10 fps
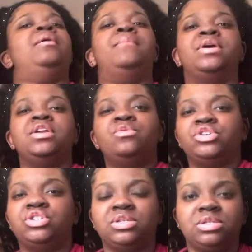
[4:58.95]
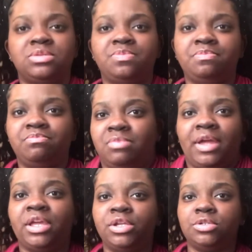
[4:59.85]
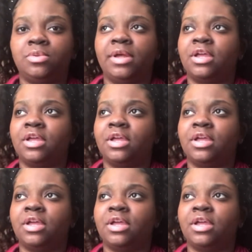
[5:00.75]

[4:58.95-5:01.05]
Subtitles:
but he was just like enjoying